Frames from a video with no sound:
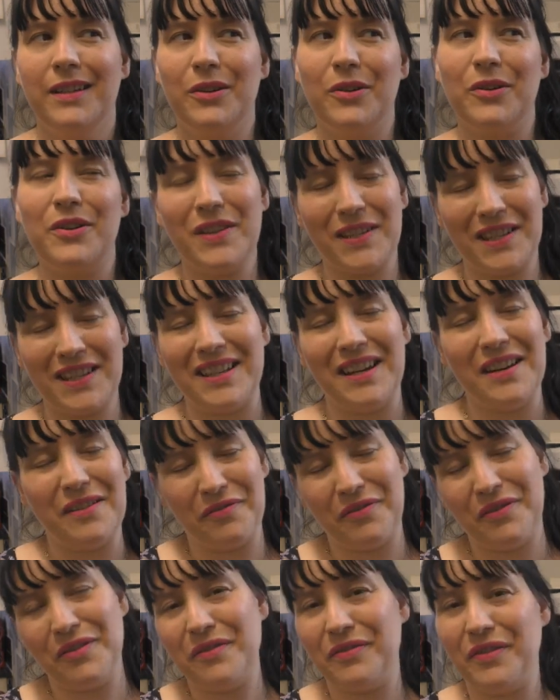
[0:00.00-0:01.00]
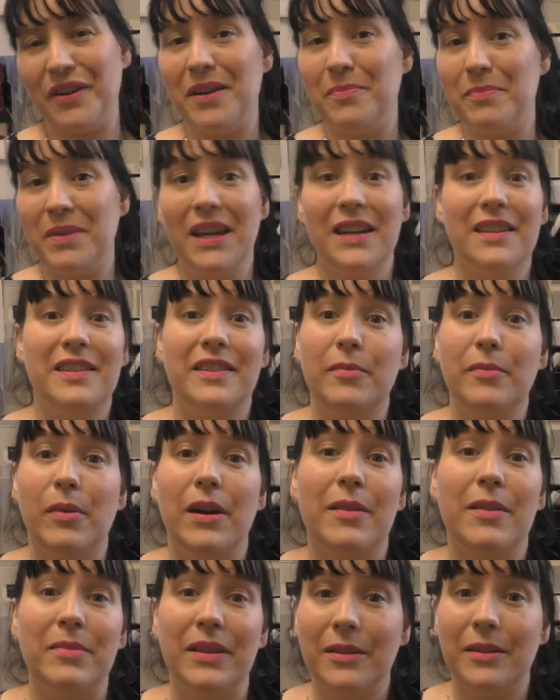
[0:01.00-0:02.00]
not a sufferer of IBS, you
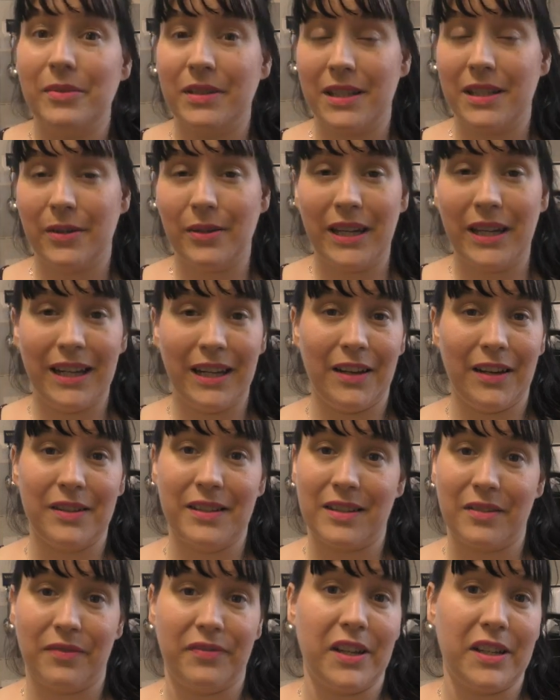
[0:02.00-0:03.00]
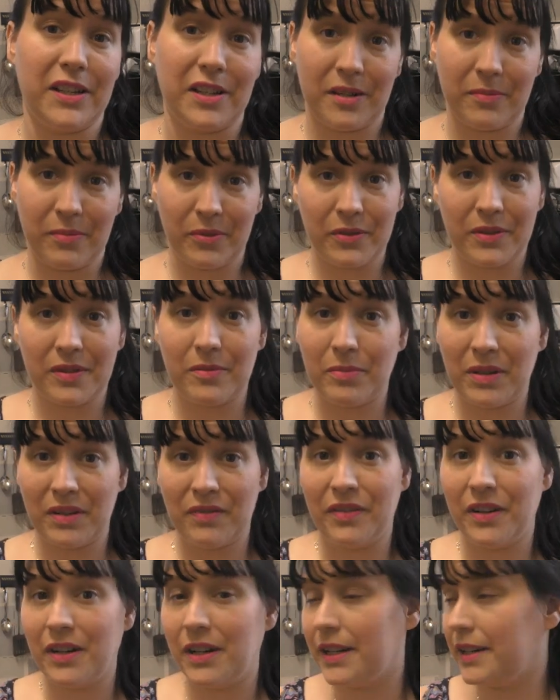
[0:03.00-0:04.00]
might be able to eat loads of vegetables and
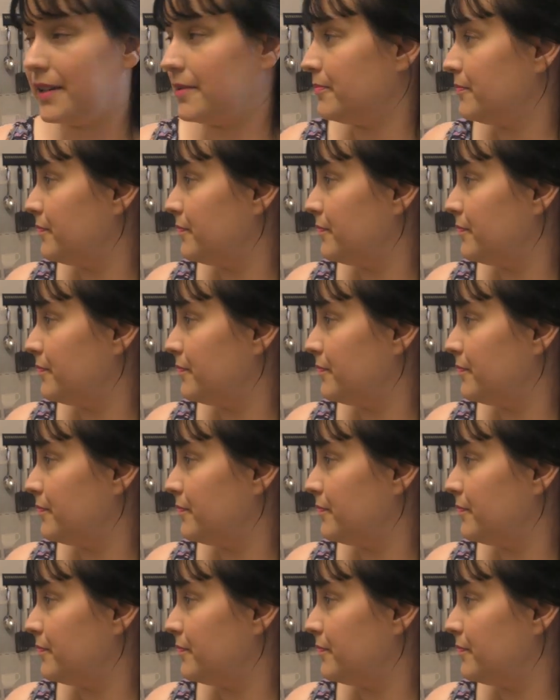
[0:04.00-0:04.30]
be fine.